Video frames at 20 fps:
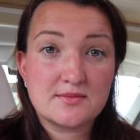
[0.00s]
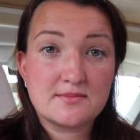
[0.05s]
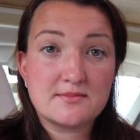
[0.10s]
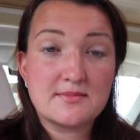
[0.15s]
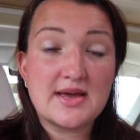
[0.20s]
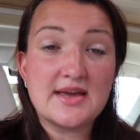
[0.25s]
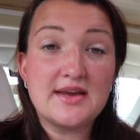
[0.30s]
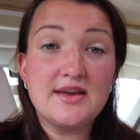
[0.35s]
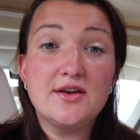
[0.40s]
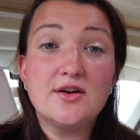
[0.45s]

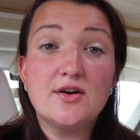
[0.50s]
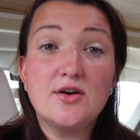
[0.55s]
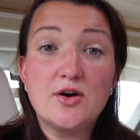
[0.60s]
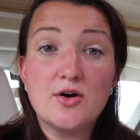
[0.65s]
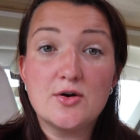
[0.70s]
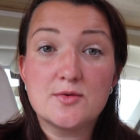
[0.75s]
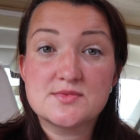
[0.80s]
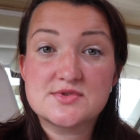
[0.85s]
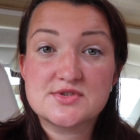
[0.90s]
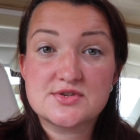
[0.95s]
make your
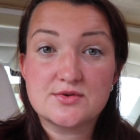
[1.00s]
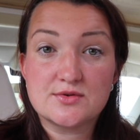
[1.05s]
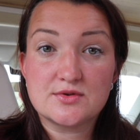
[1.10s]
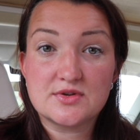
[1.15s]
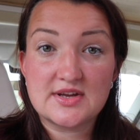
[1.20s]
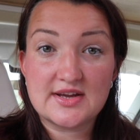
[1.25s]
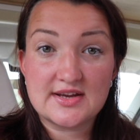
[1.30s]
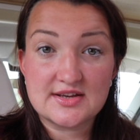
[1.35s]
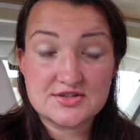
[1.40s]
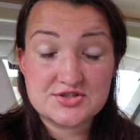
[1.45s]

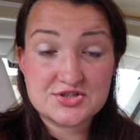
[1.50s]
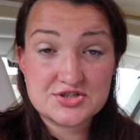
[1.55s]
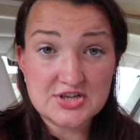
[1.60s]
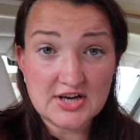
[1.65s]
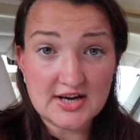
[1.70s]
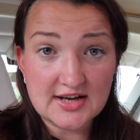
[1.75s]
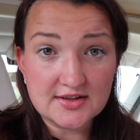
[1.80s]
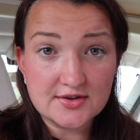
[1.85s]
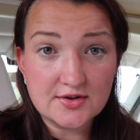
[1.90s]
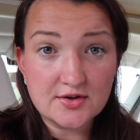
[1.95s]
homeschooling
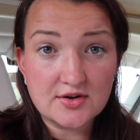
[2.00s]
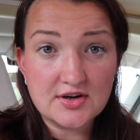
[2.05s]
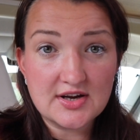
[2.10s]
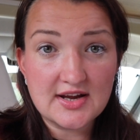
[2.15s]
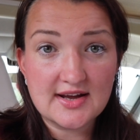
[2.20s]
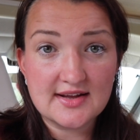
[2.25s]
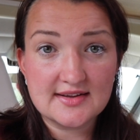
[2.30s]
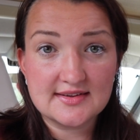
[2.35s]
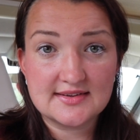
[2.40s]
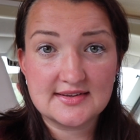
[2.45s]

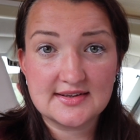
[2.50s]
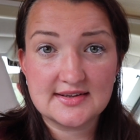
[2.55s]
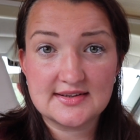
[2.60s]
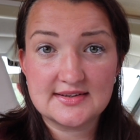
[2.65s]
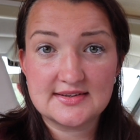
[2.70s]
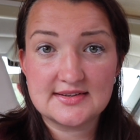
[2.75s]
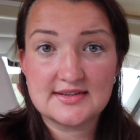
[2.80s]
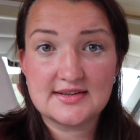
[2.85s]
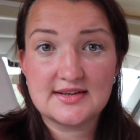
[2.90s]
child-oriented